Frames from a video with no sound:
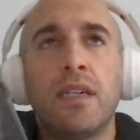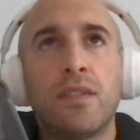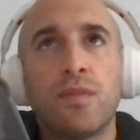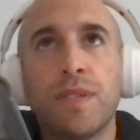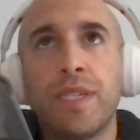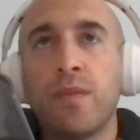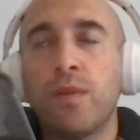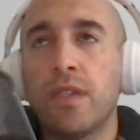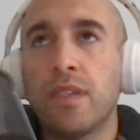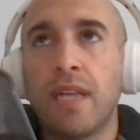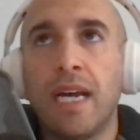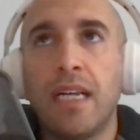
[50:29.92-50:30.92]
reading one
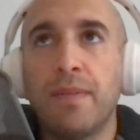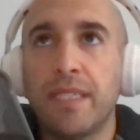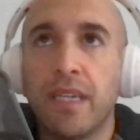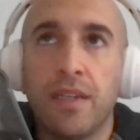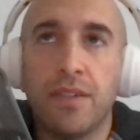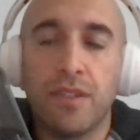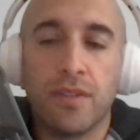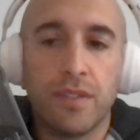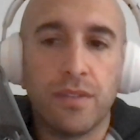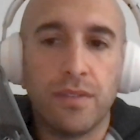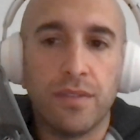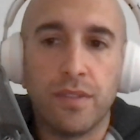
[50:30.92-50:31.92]
of Lyle McDonald's
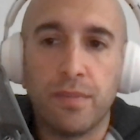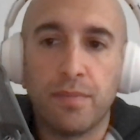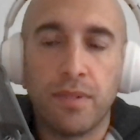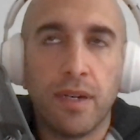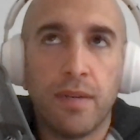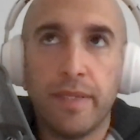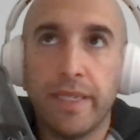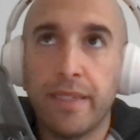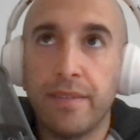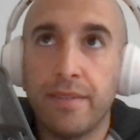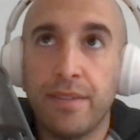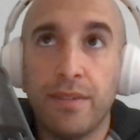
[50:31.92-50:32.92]
articles probably
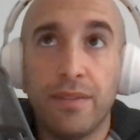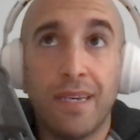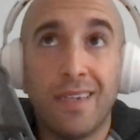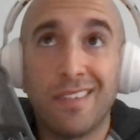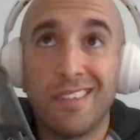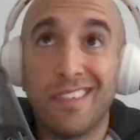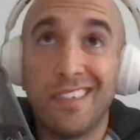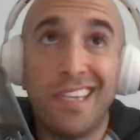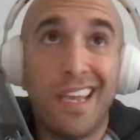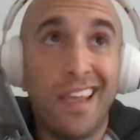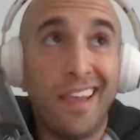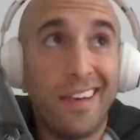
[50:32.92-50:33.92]
in
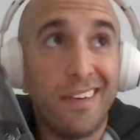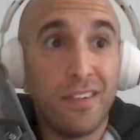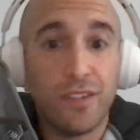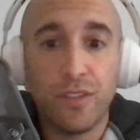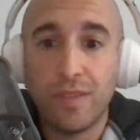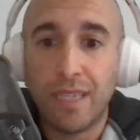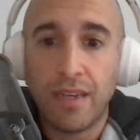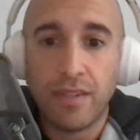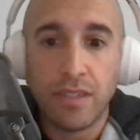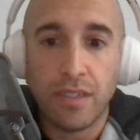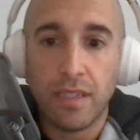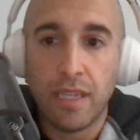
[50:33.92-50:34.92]
2010 or
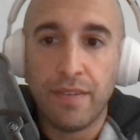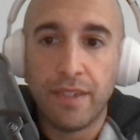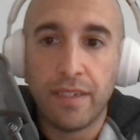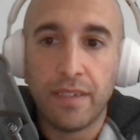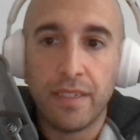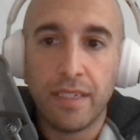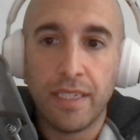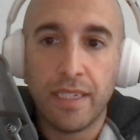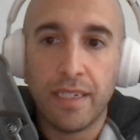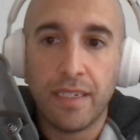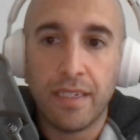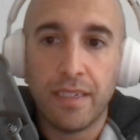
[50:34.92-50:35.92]
2011. He
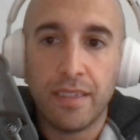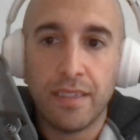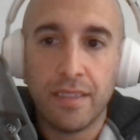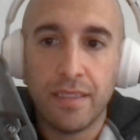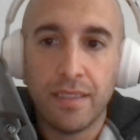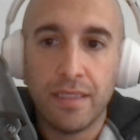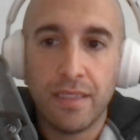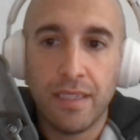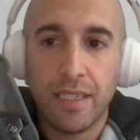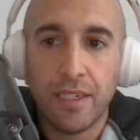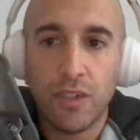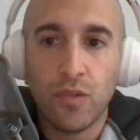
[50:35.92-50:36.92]
had
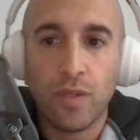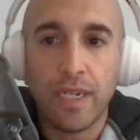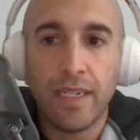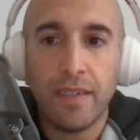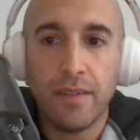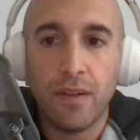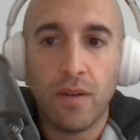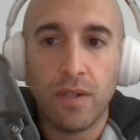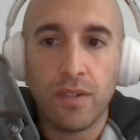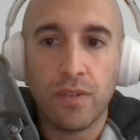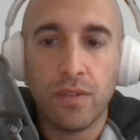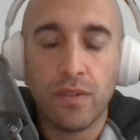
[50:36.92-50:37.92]
a great
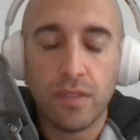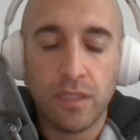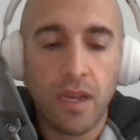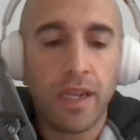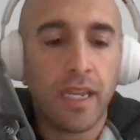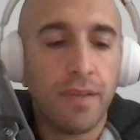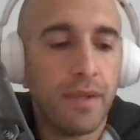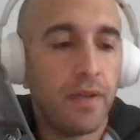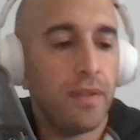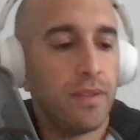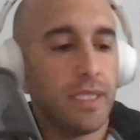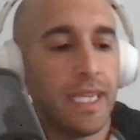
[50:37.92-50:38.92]
article talking
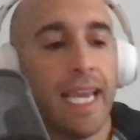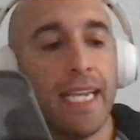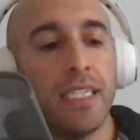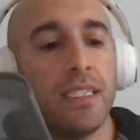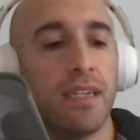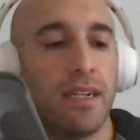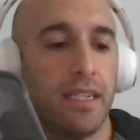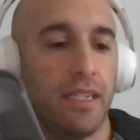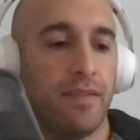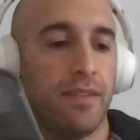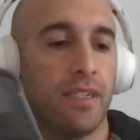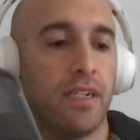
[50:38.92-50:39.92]
about, it was a case study
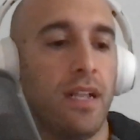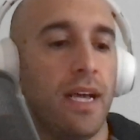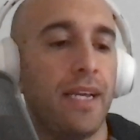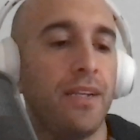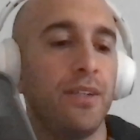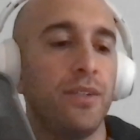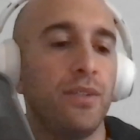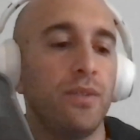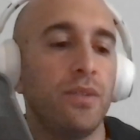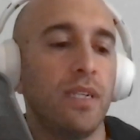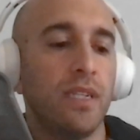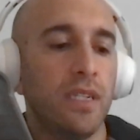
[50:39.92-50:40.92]
of a client
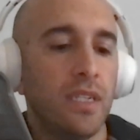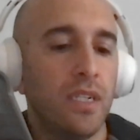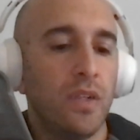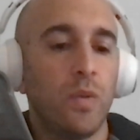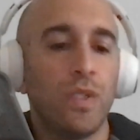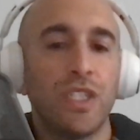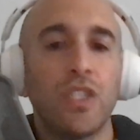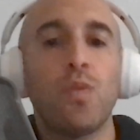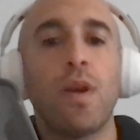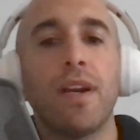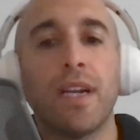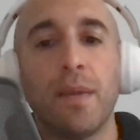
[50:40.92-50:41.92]
who was
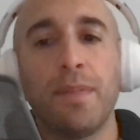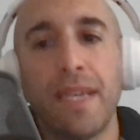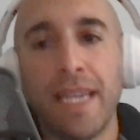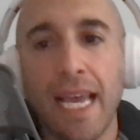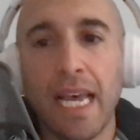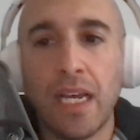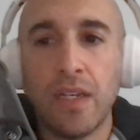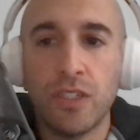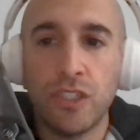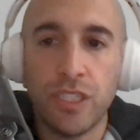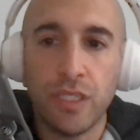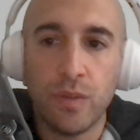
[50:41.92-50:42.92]
swearing up and down.
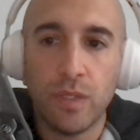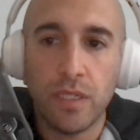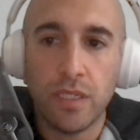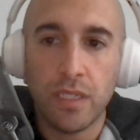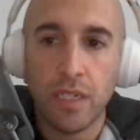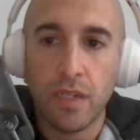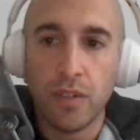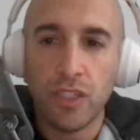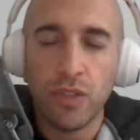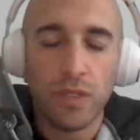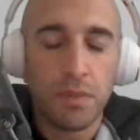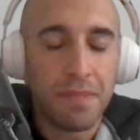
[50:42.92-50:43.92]
She was
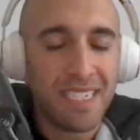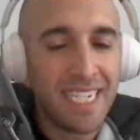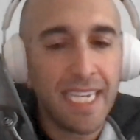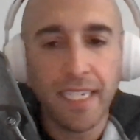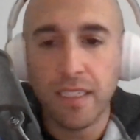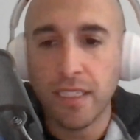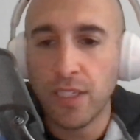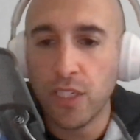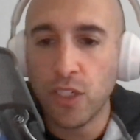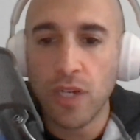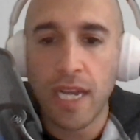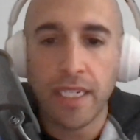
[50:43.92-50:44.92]
meticulously
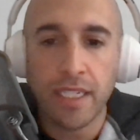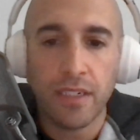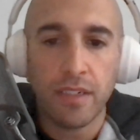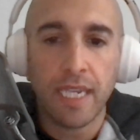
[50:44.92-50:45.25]
tracking her